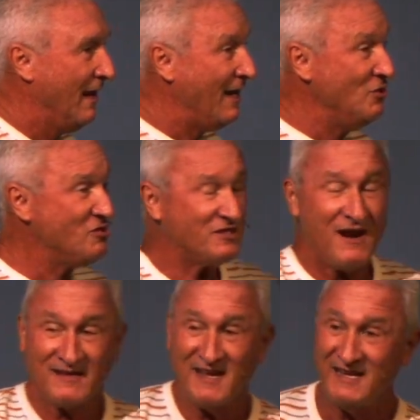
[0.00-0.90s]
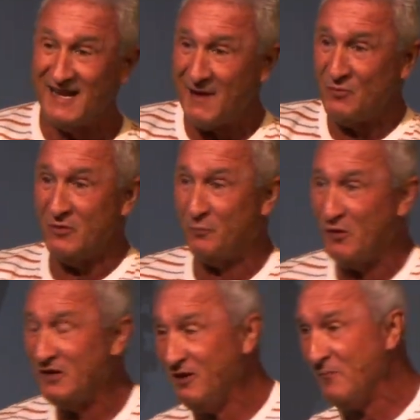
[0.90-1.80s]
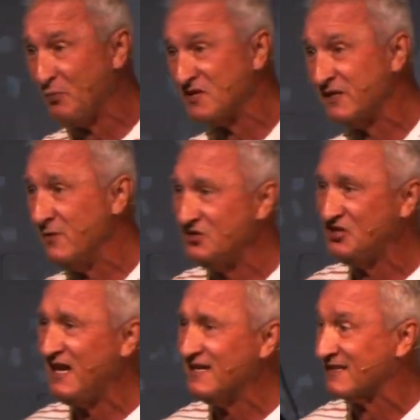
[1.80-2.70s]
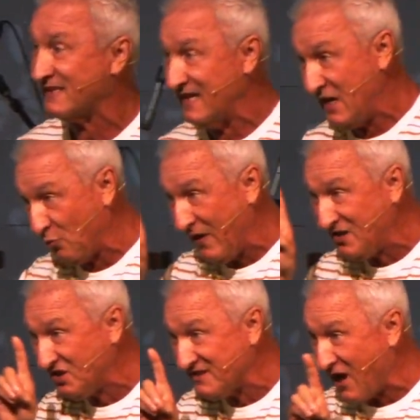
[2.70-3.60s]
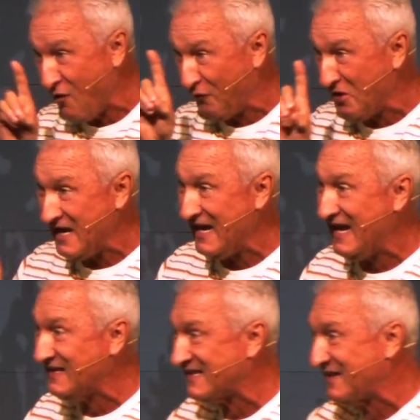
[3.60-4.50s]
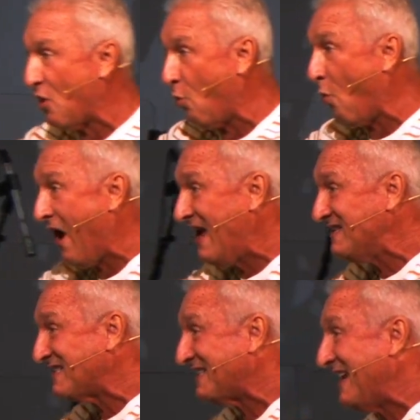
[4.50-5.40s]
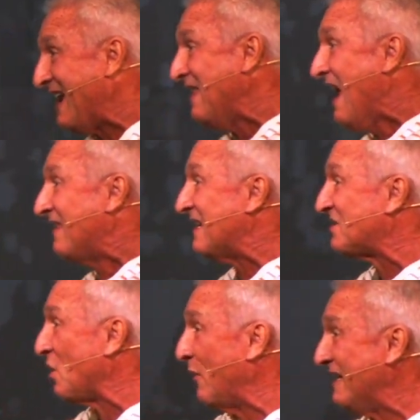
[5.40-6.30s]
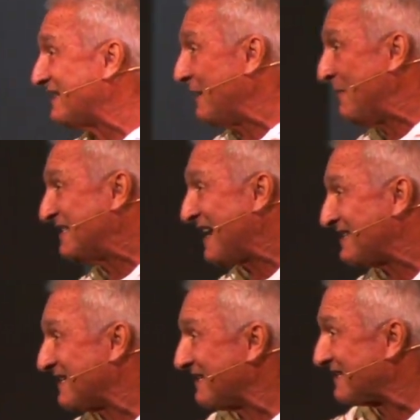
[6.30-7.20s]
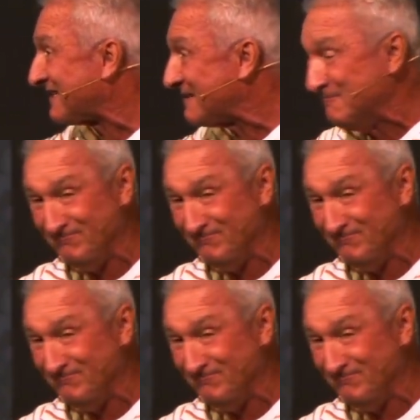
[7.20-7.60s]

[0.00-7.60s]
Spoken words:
And you start thinking, I'm doing pretty good pursuing Jesus. And he reaches over and he hits the one sin that so easily besets us.